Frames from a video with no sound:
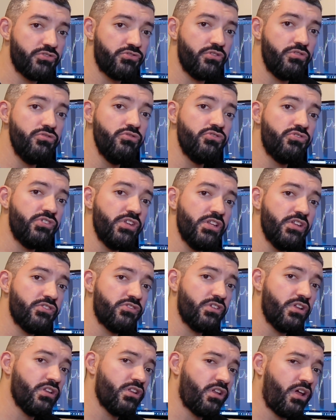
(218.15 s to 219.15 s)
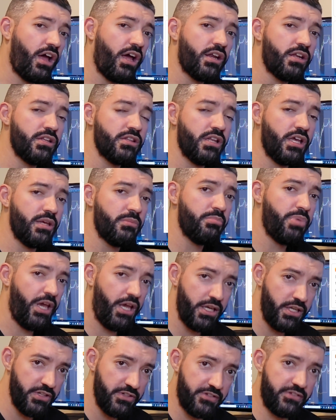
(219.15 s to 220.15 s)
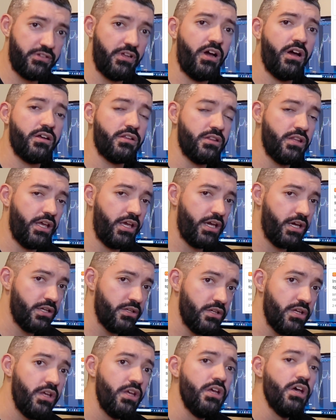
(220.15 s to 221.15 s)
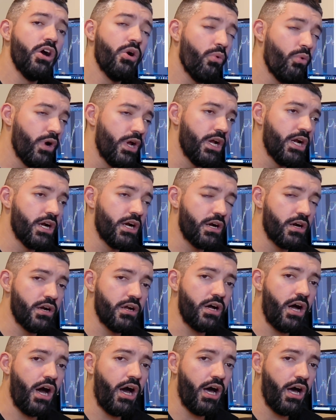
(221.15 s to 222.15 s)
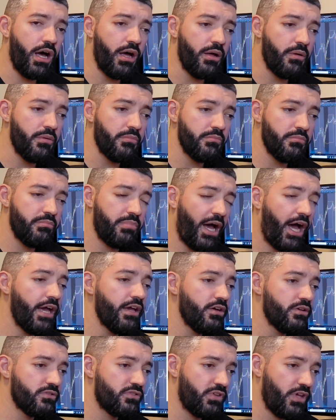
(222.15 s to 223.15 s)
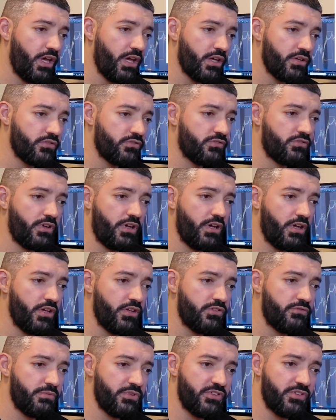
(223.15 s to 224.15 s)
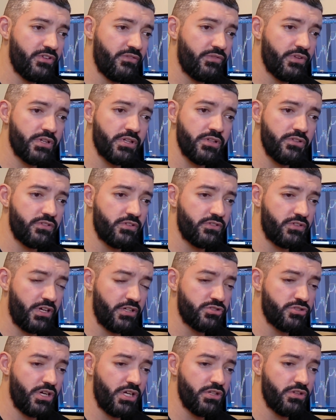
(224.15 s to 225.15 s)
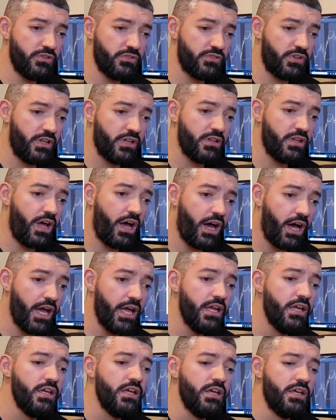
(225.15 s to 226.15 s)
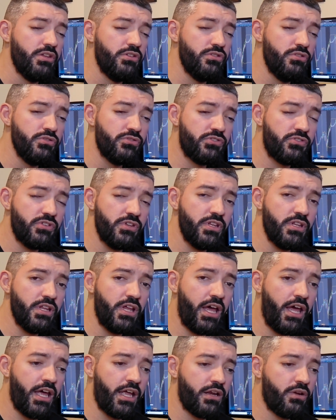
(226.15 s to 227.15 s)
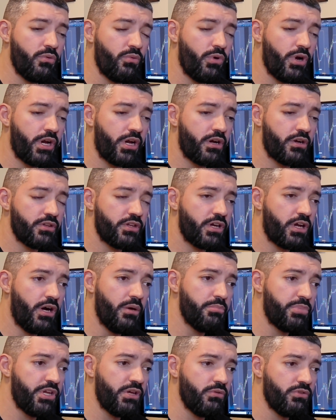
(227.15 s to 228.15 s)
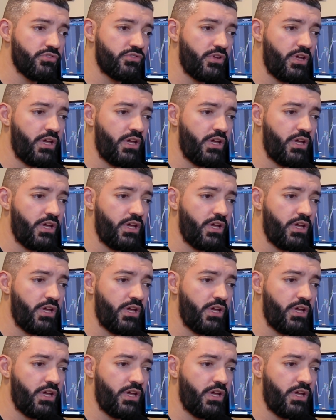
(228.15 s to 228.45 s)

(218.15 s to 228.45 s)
So you see this a lot in like penny stock land, where biotechs, specifically, since I trade those a lot, you see that where the company will say,